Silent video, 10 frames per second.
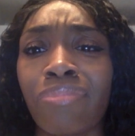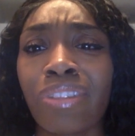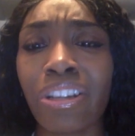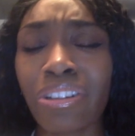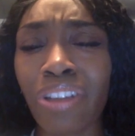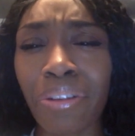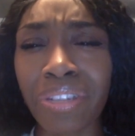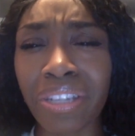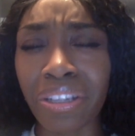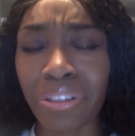there's
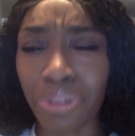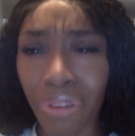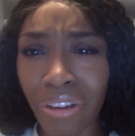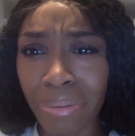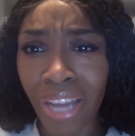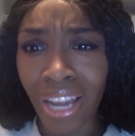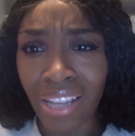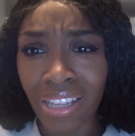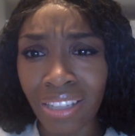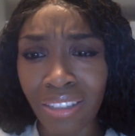obviously a story
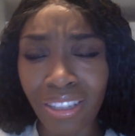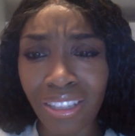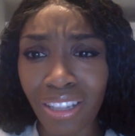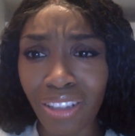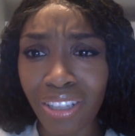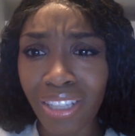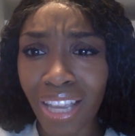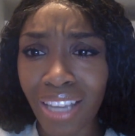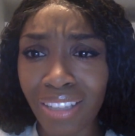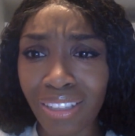behind this, because it looks
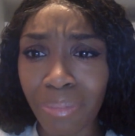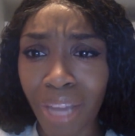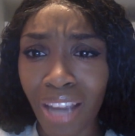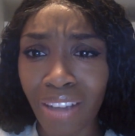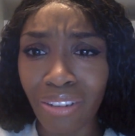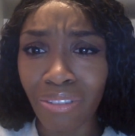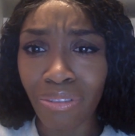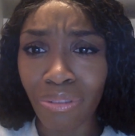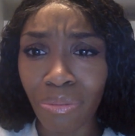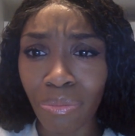like some kind of
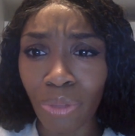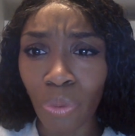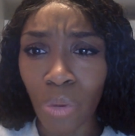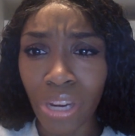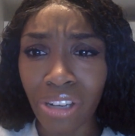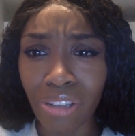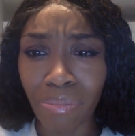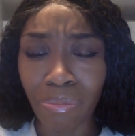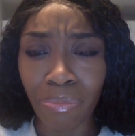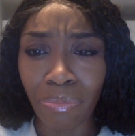weird
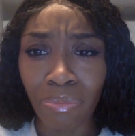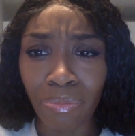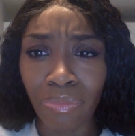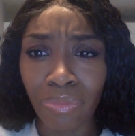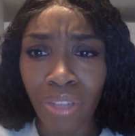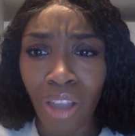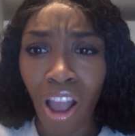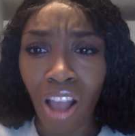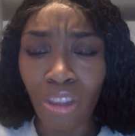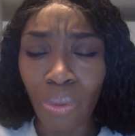
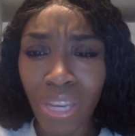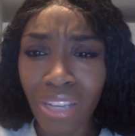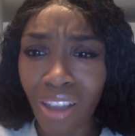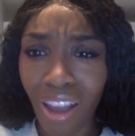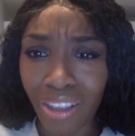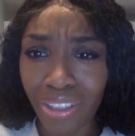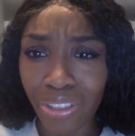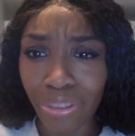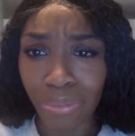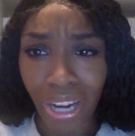Halloween
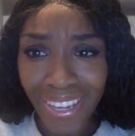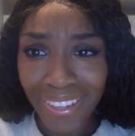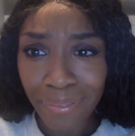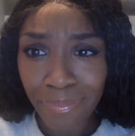costume, right?